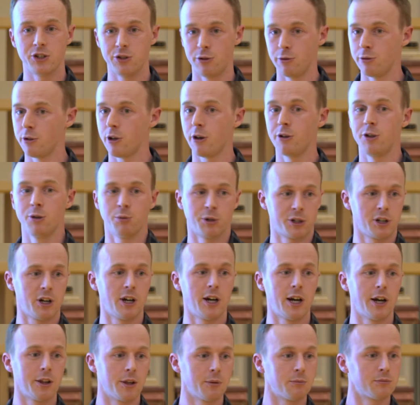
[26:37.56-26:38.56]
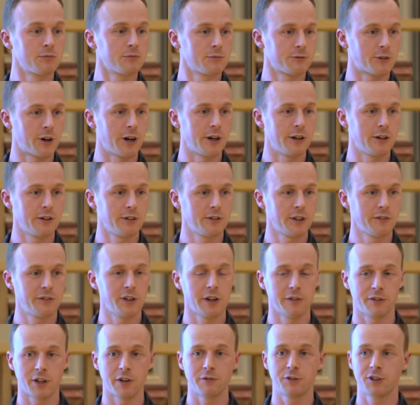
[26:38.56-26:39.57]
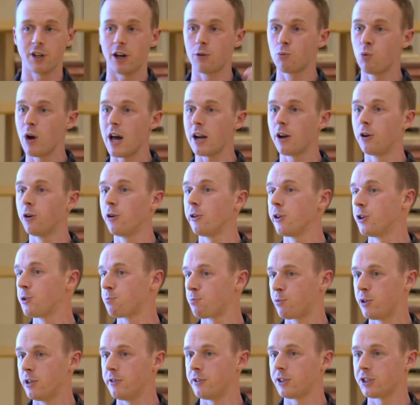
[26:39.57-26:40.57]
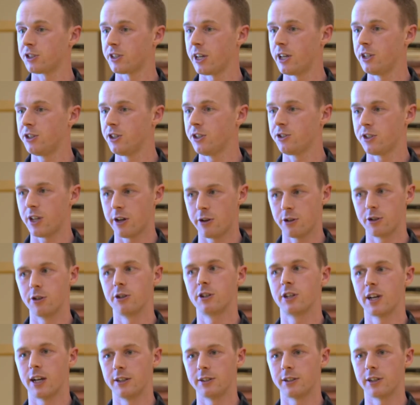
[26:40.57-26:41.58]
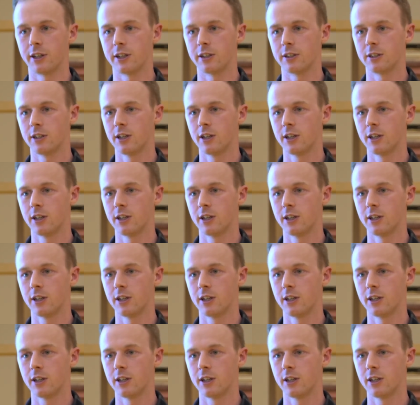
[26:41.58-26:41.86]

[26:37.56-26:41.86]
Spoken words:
you want to hire them, right? If they've done well on all those previous stages, they're a good candidate.